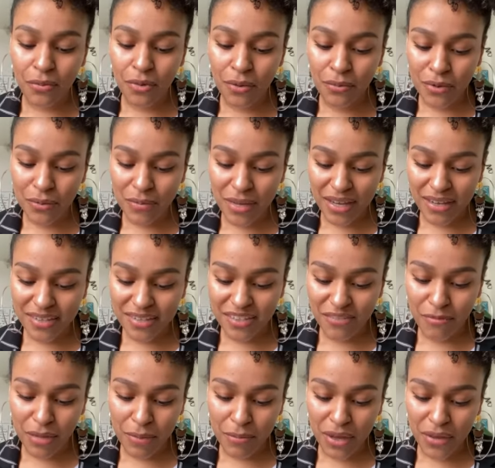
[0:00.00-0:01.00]
What remains
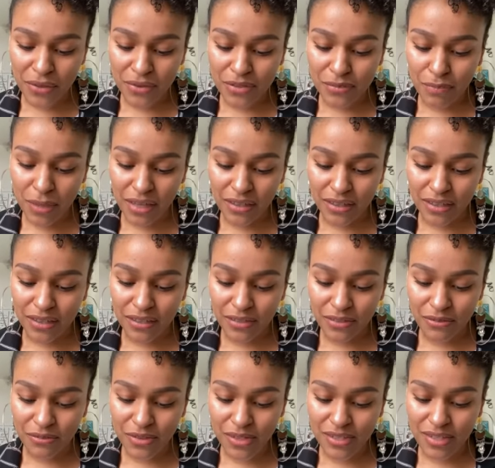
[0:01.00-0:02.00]
of my mother's
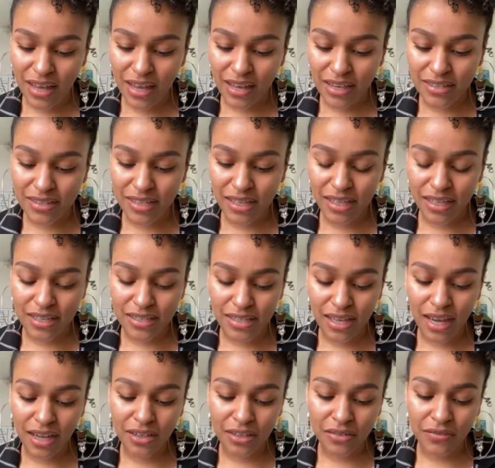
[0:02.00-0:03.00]
belly resides in a
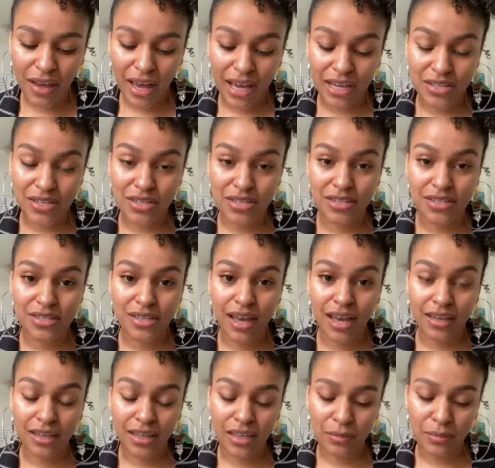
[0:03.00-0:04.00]
container of ashes
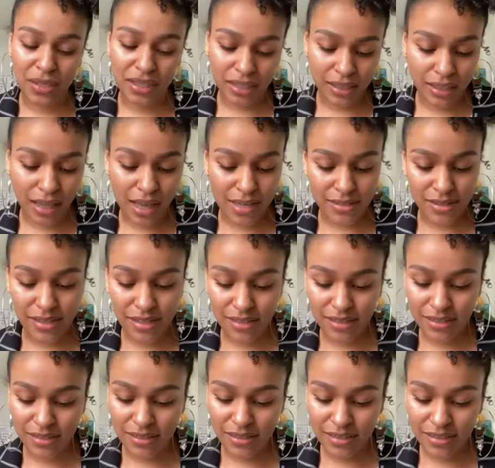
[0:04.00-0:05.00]
I keep in a
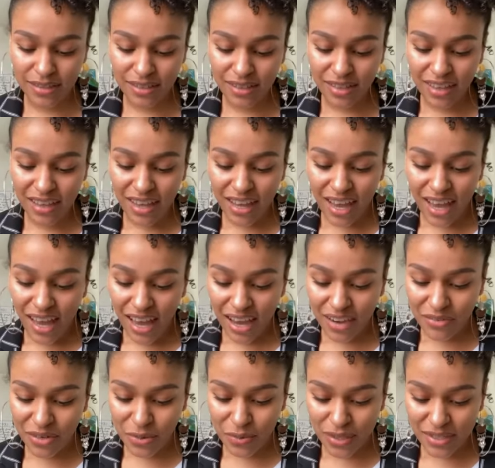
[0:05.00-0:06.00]
closet.
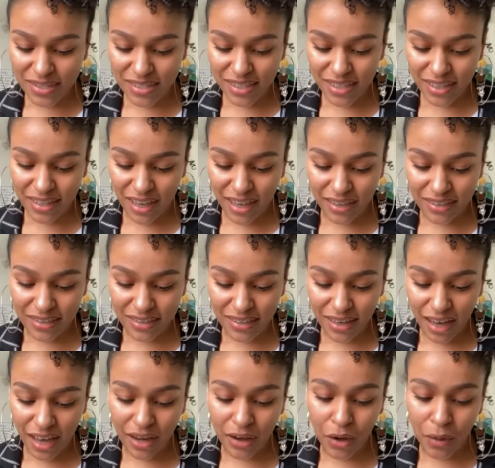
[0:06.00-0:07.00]
Every once and again,
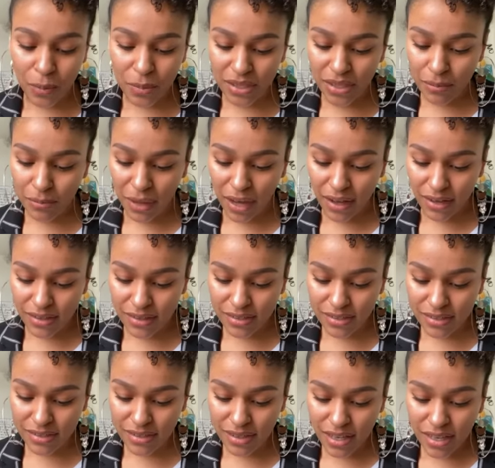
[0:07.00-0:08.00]
I open the
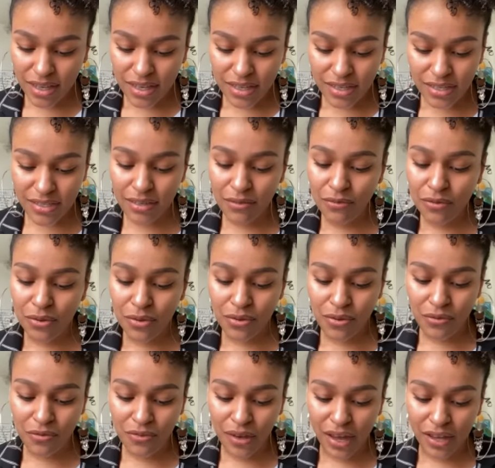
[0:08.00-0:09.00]
box, sift through
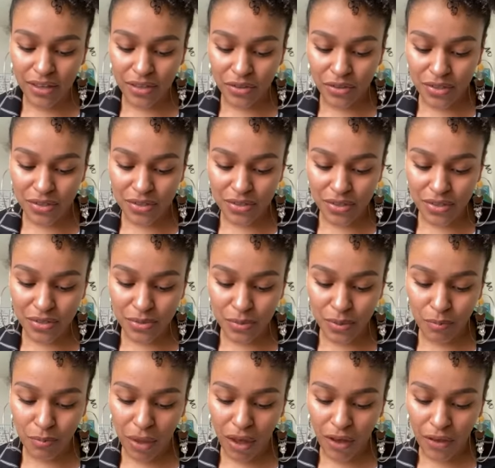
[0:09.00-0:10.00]
the fine crystals
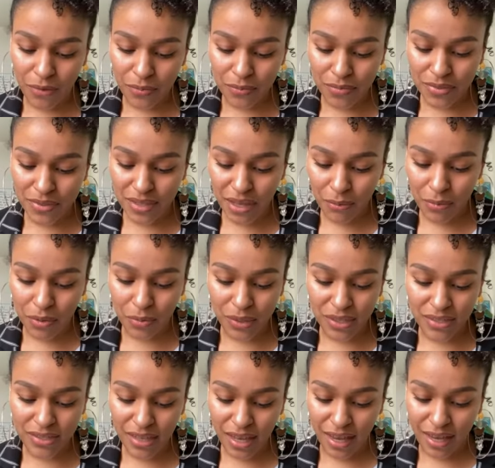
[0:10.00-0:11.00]
with palms that were
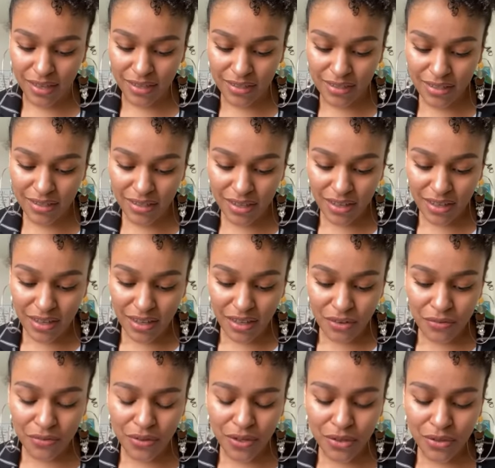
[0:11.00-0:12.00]
once 8,
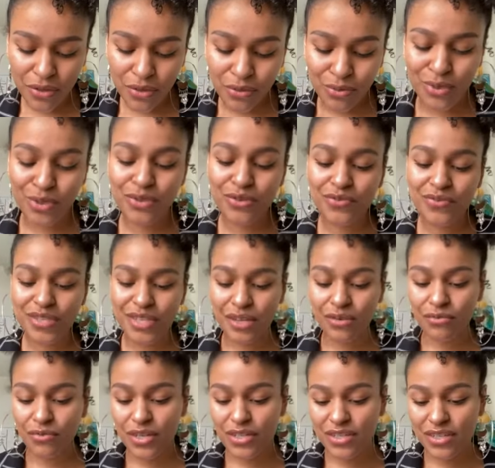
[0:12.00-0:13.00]
feel the grooves
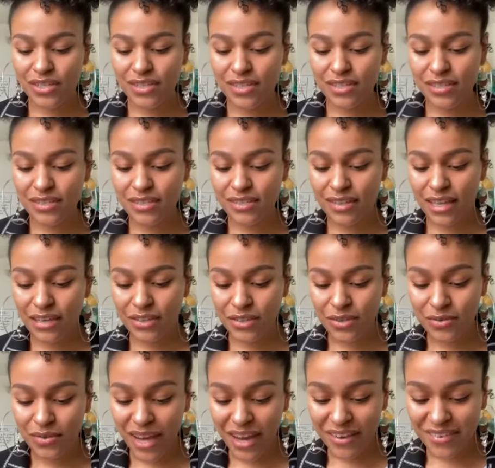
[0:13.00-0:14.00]
and ridges that
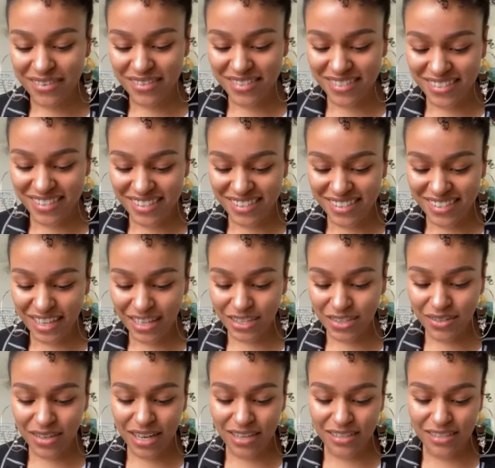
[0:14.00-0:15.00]
do
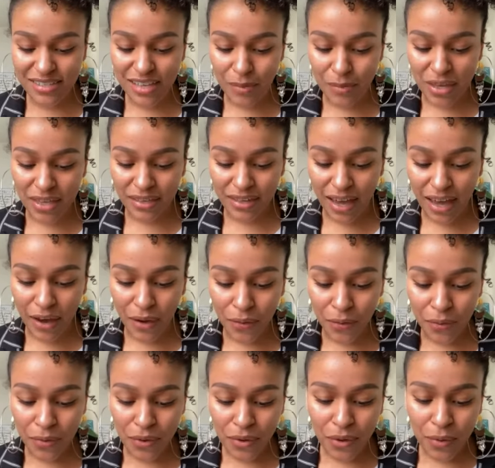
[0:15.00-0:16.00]
not summit
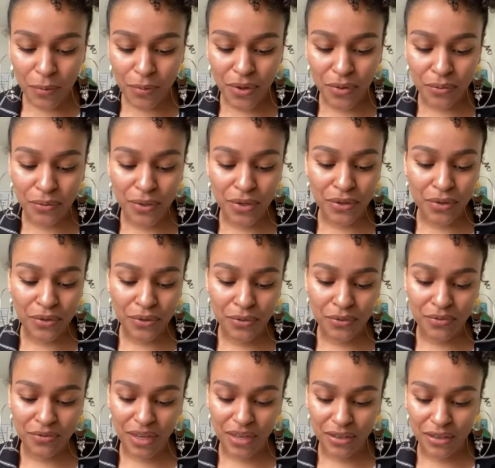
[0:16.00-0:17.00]
now, but whirl
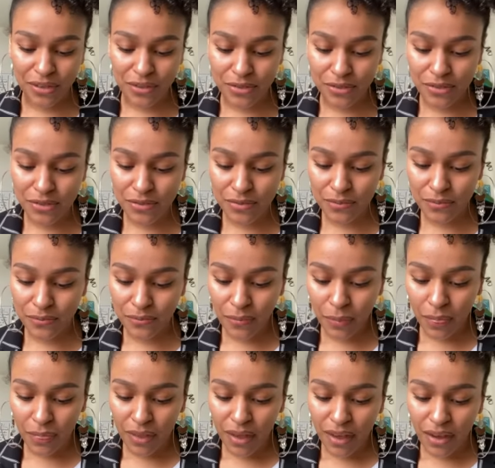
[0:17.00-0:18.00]
through fingers.
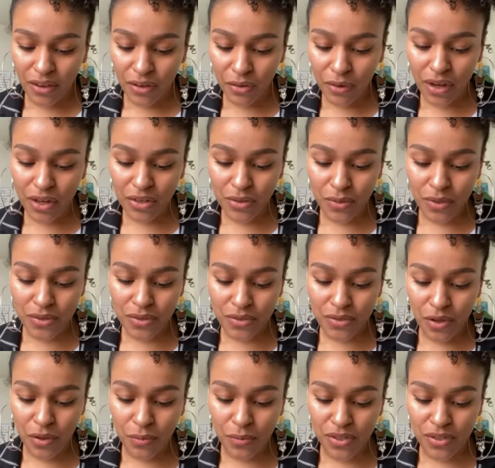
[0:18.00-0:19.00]
Granules
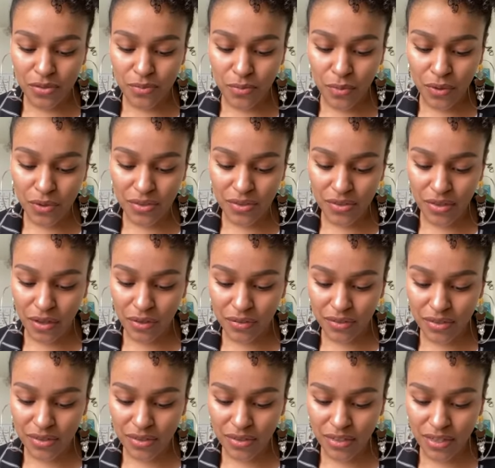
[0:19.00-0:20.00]
so much more
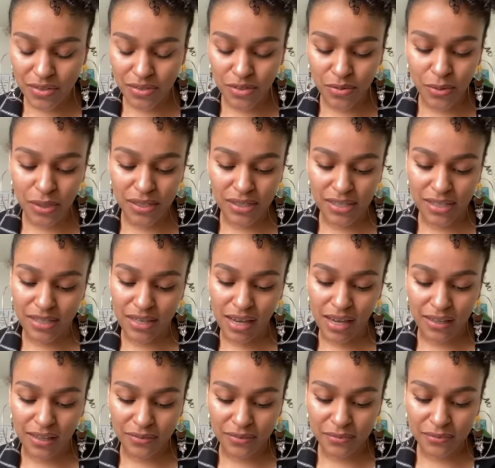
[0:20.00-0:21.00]
salt than sweet
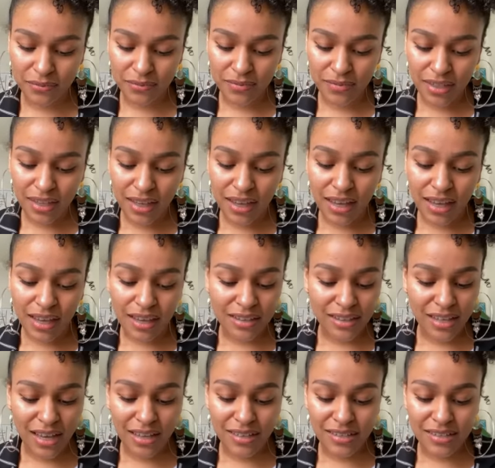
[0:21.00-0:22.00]
today.
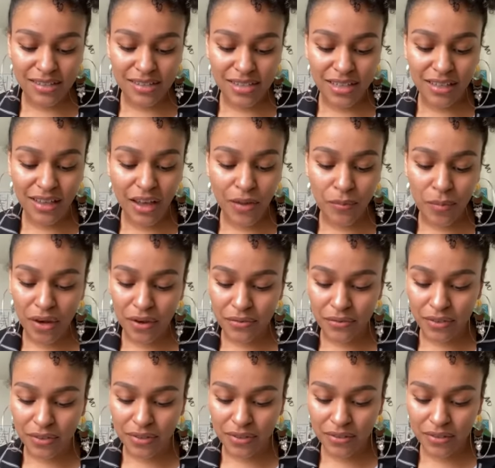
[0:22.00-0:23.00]
And yet still I
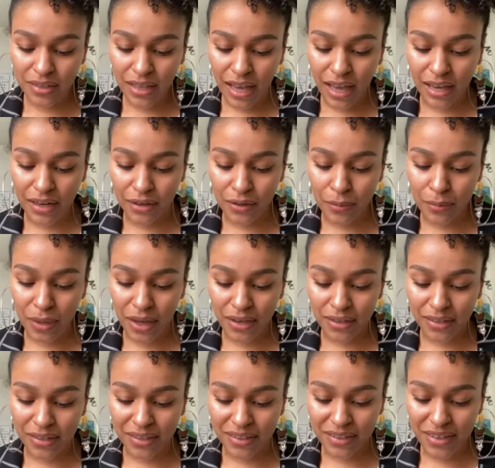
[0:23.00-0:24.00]
marvel at her
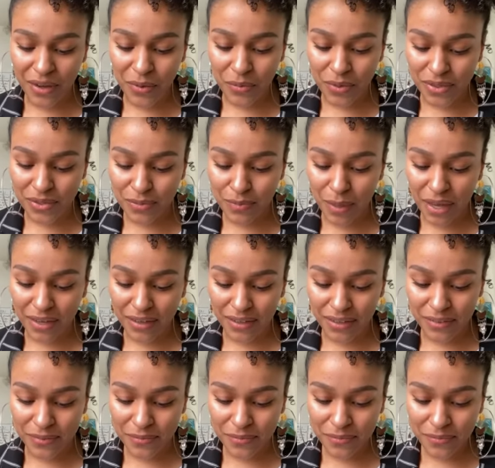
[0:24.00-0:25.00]
body, at once
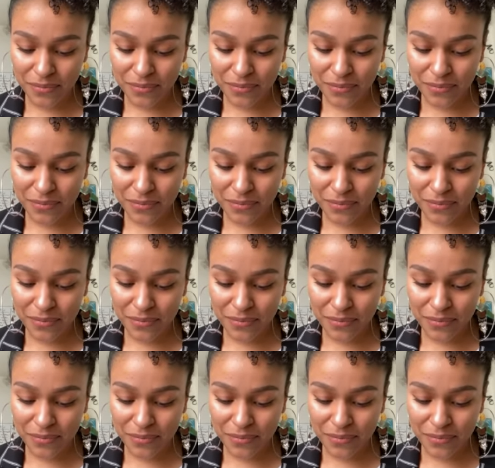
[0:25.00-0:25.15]
body.